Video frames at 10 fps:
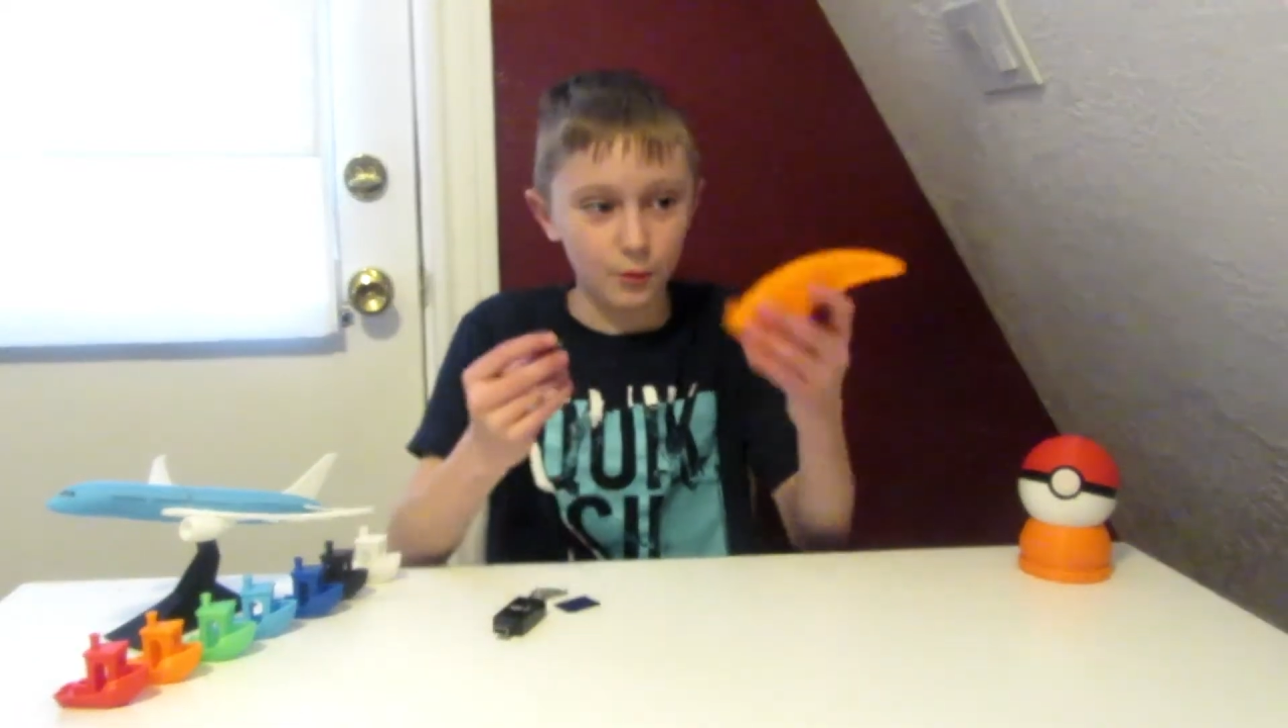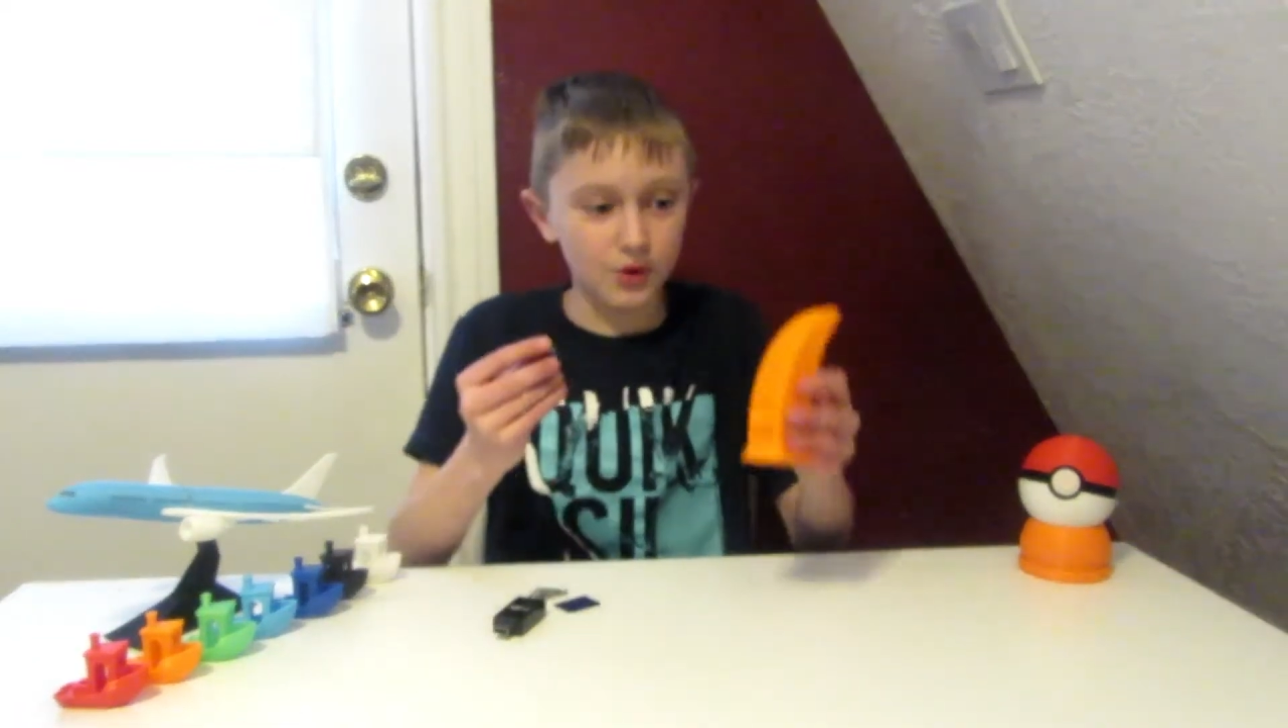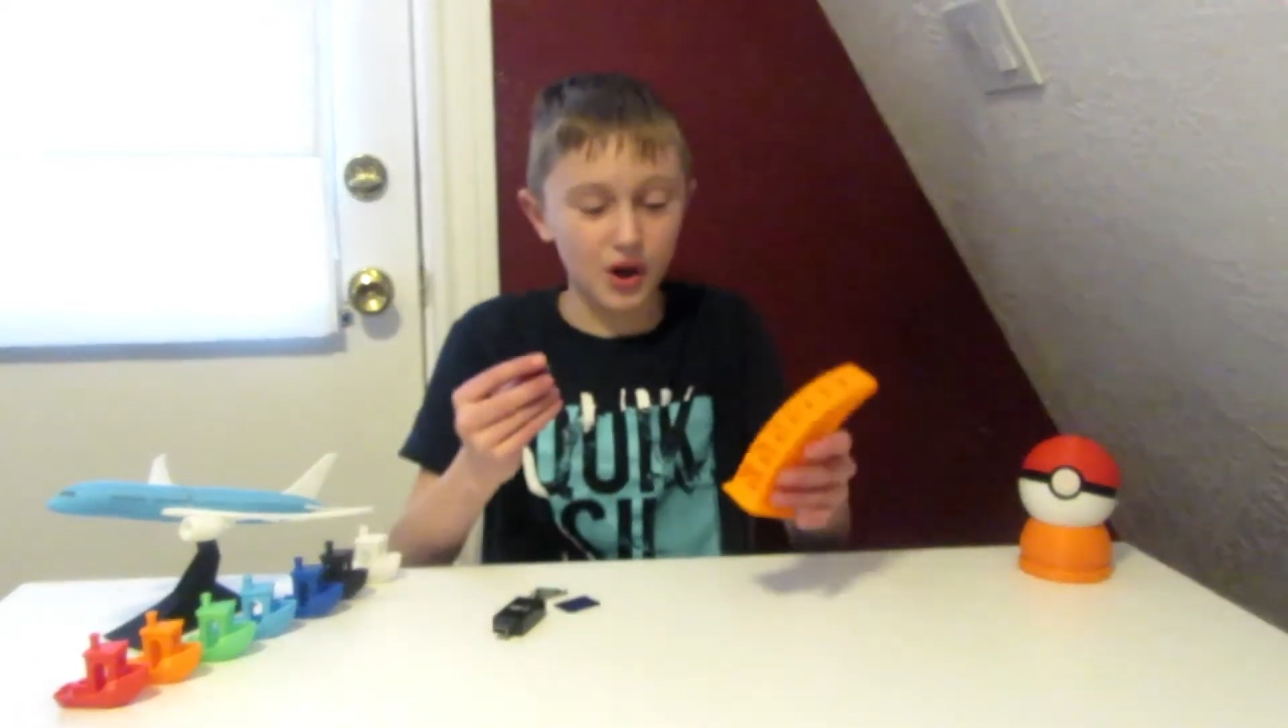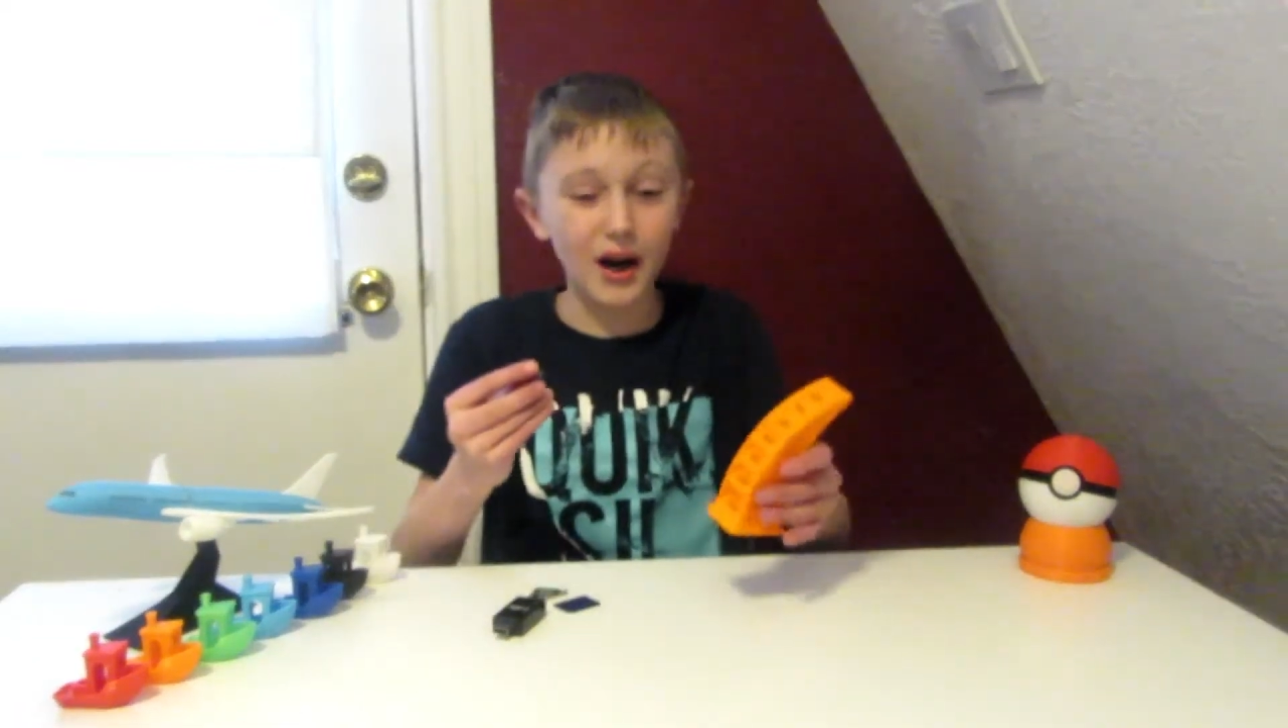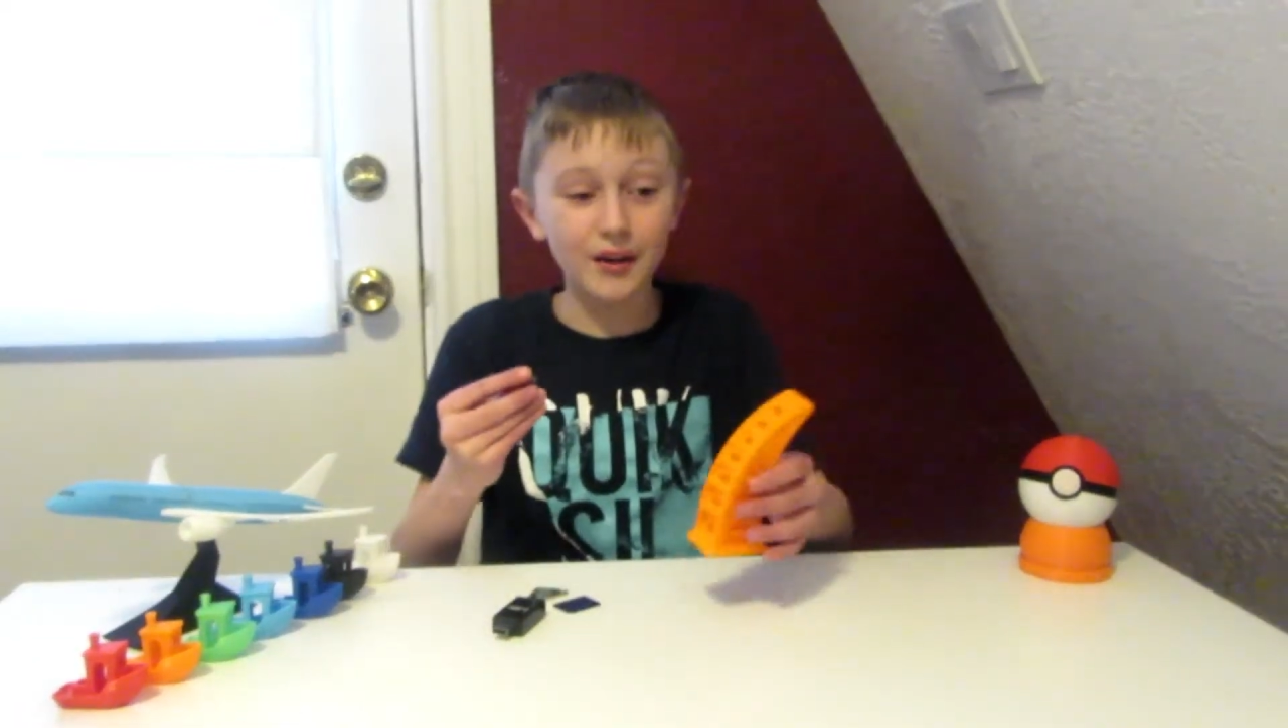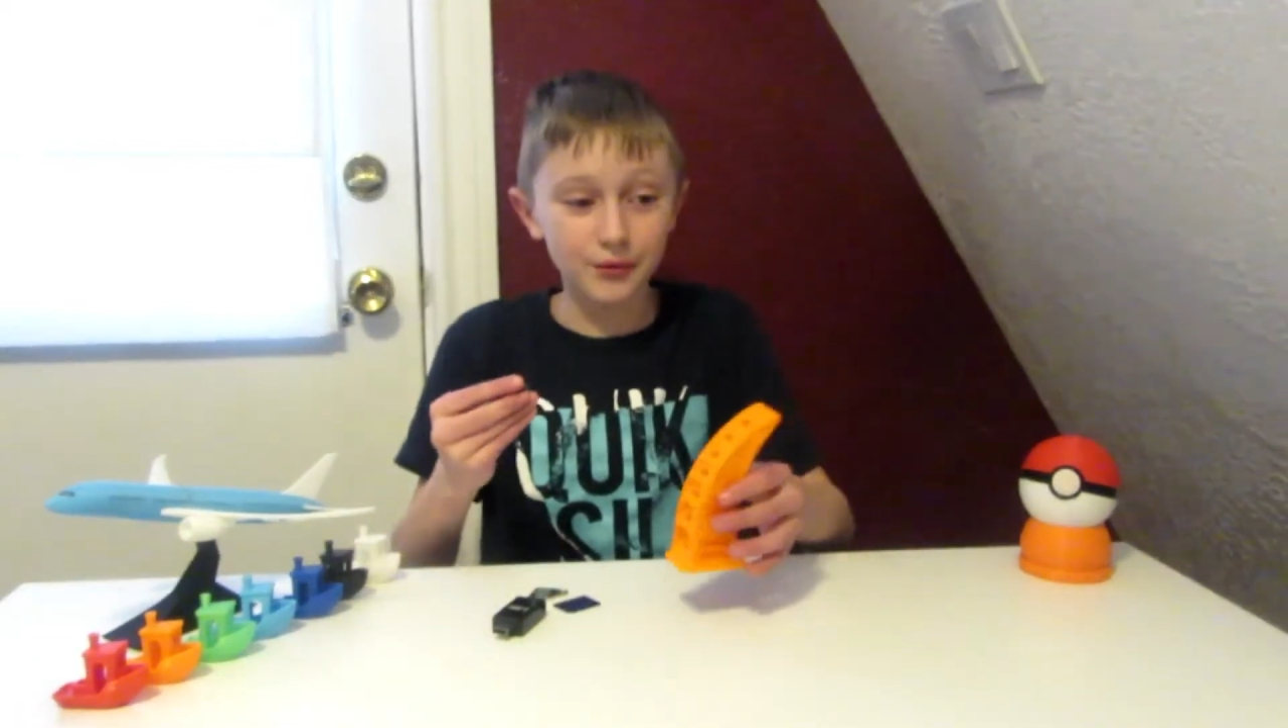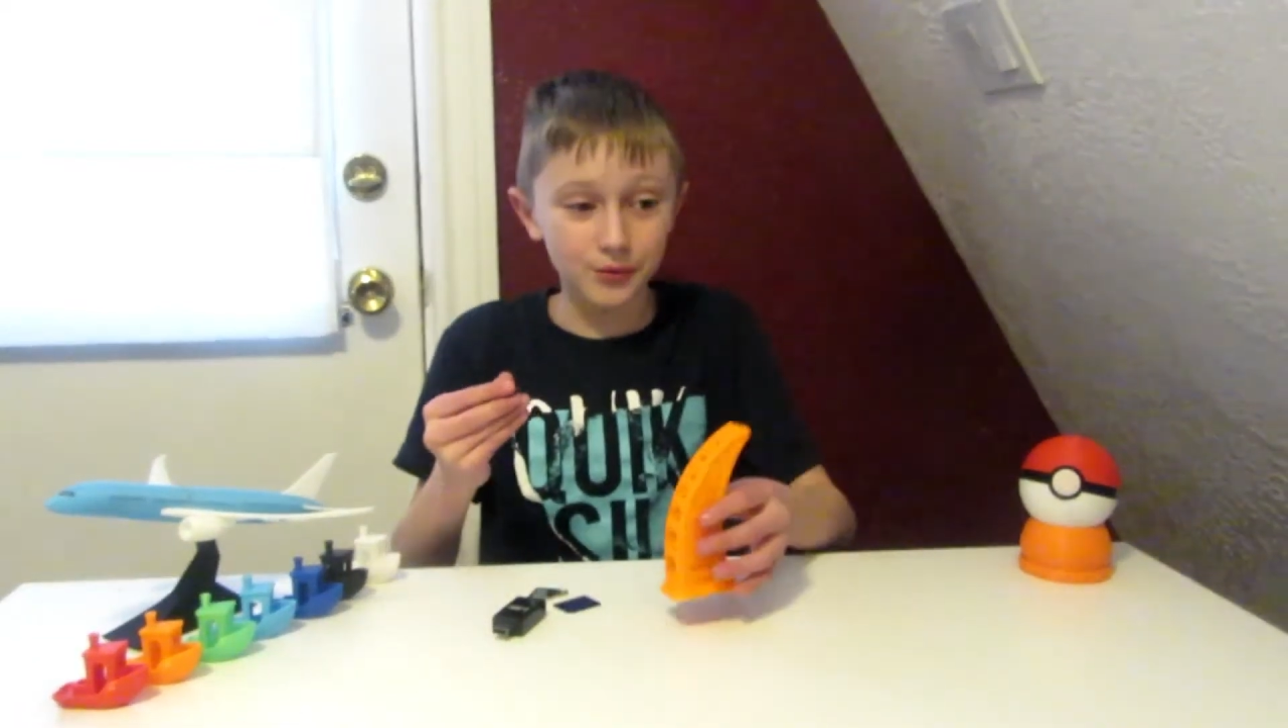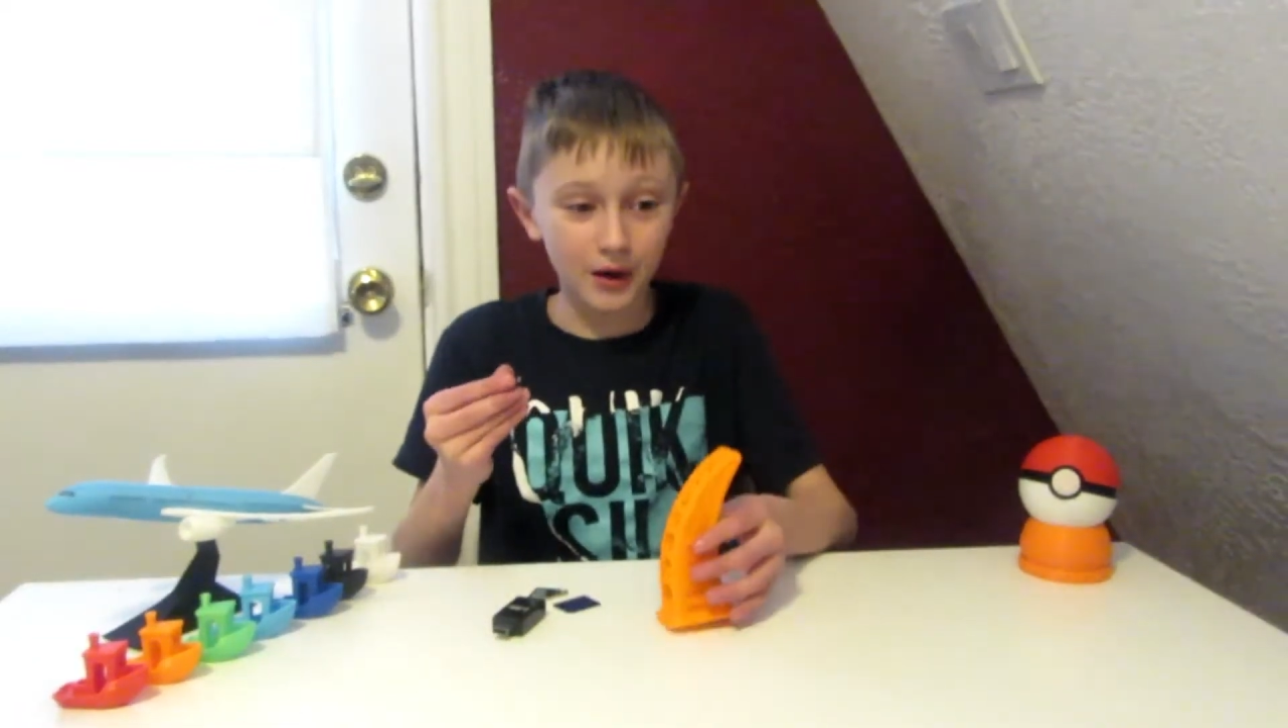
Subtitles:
which I